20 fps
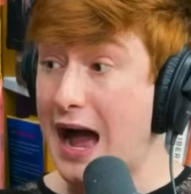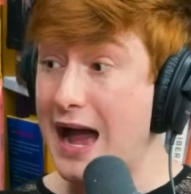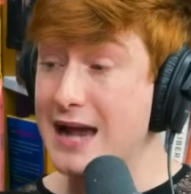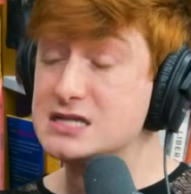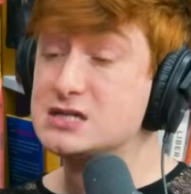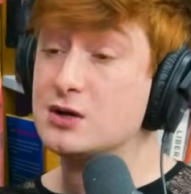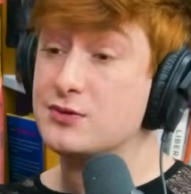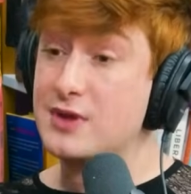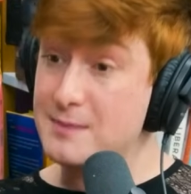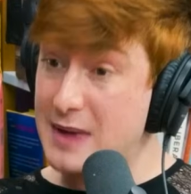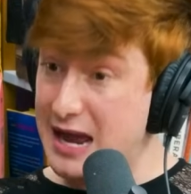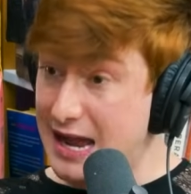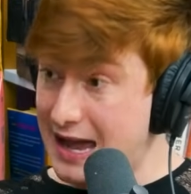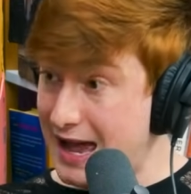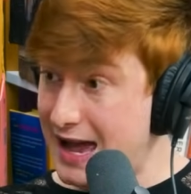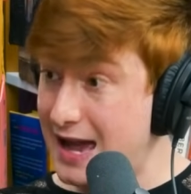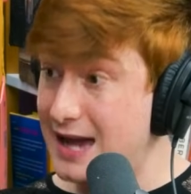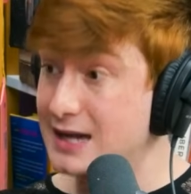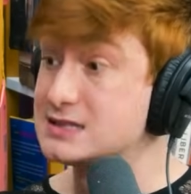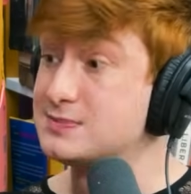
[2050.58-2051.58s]
So then my
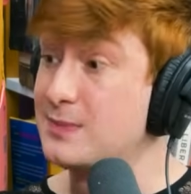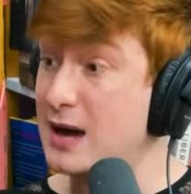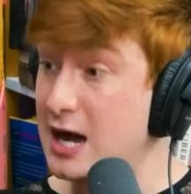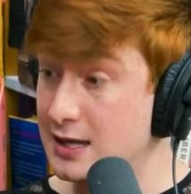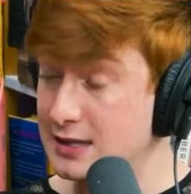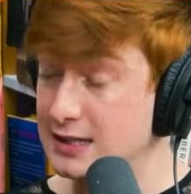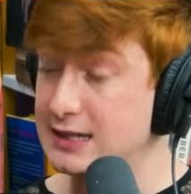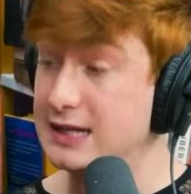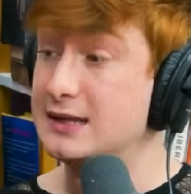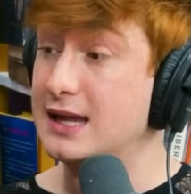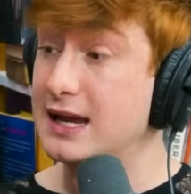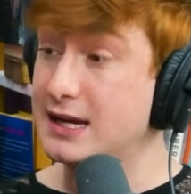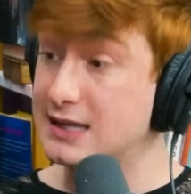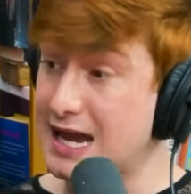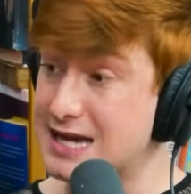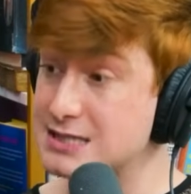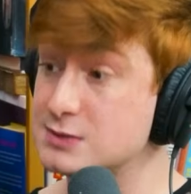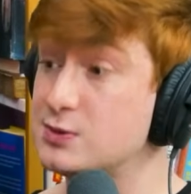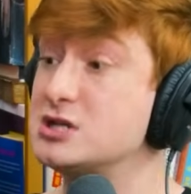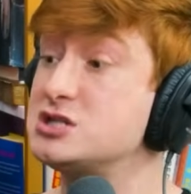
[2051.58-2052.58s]
ex, Molly, like,
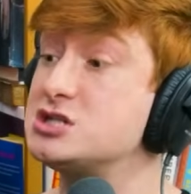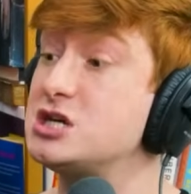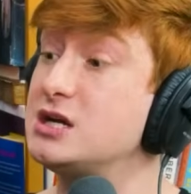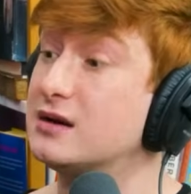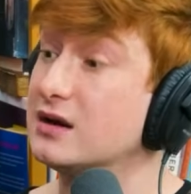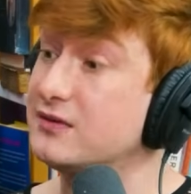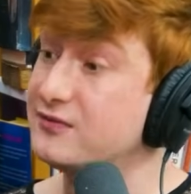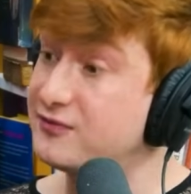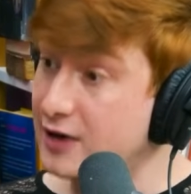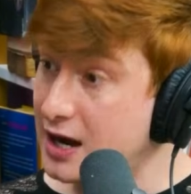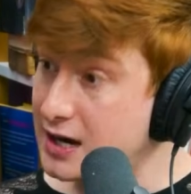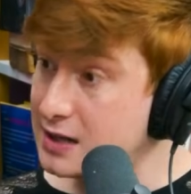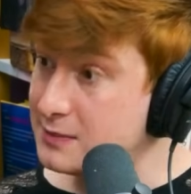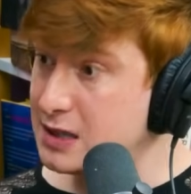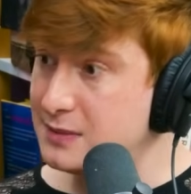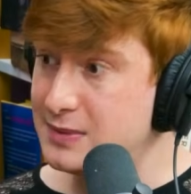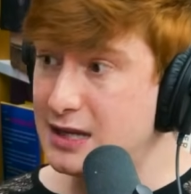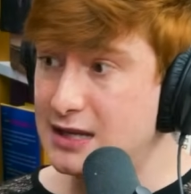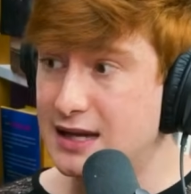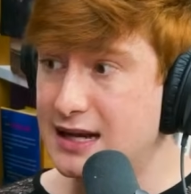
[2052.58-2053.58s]
that's when she confronted me,
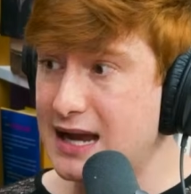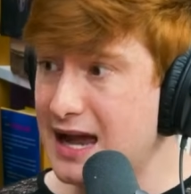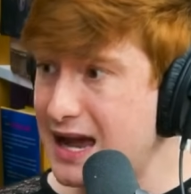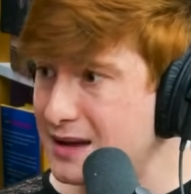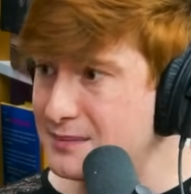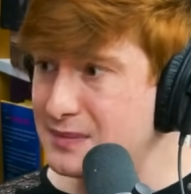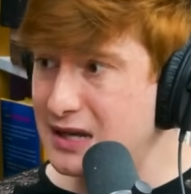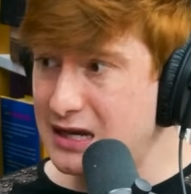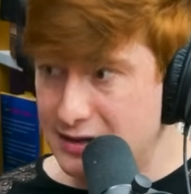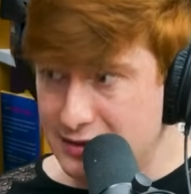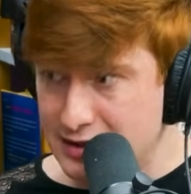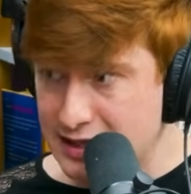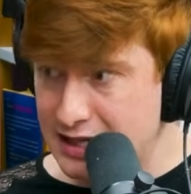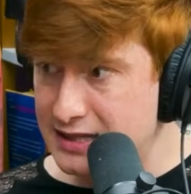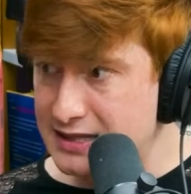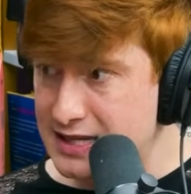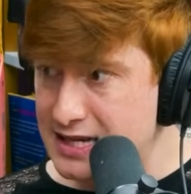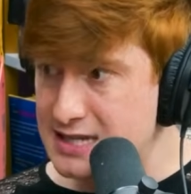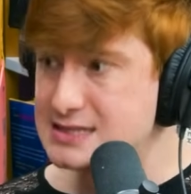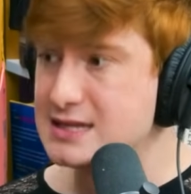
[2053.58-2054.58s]
being like, hey, I'm
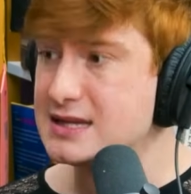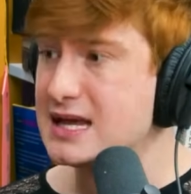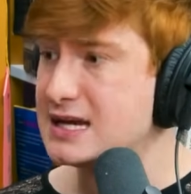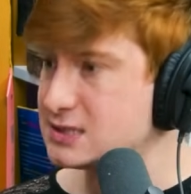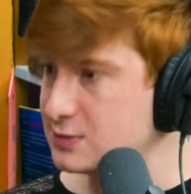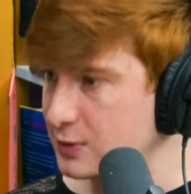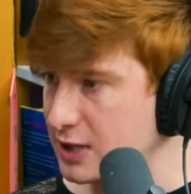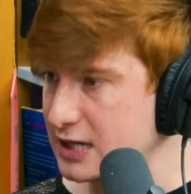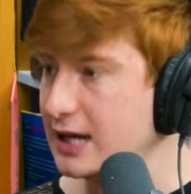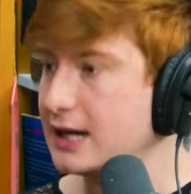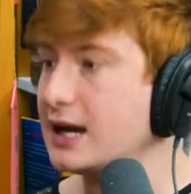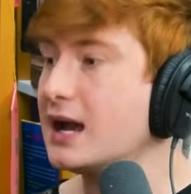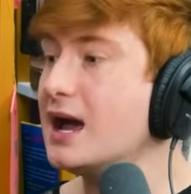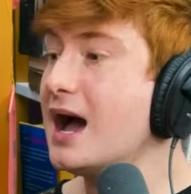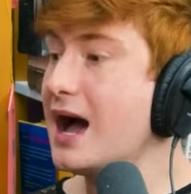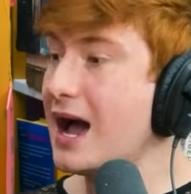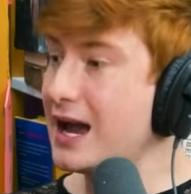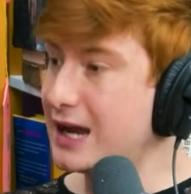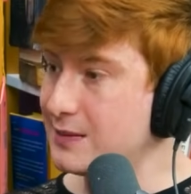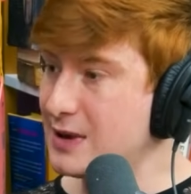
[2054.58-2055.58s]
hearing this. And that's when, like,
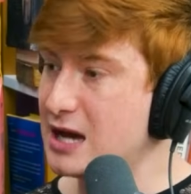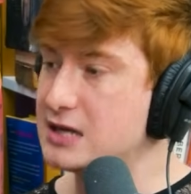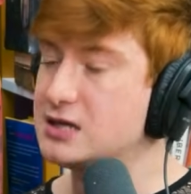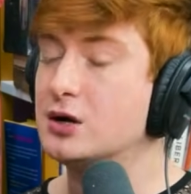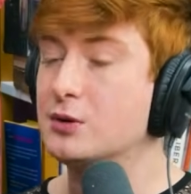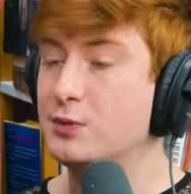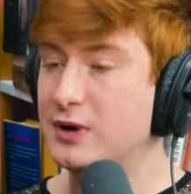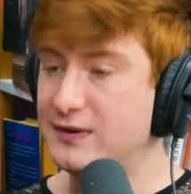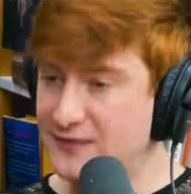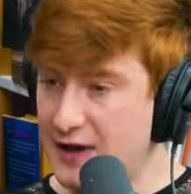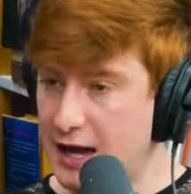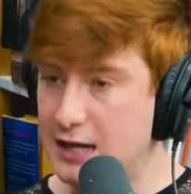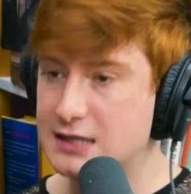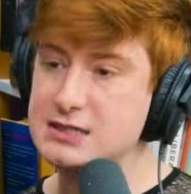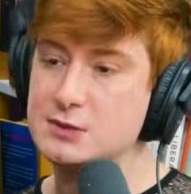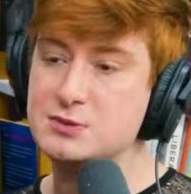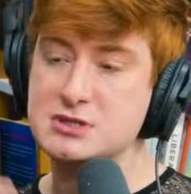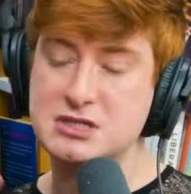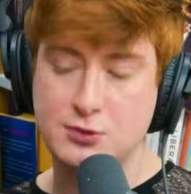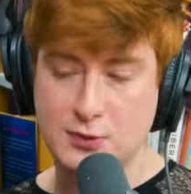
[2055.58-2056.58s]
I came out to her, we fucked.
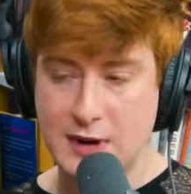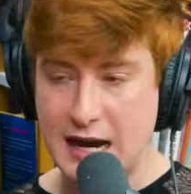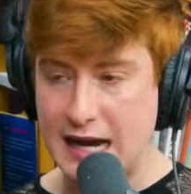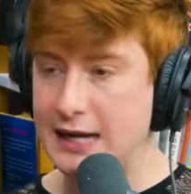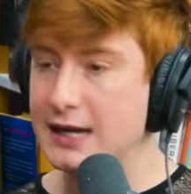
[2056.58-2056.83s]
It was great.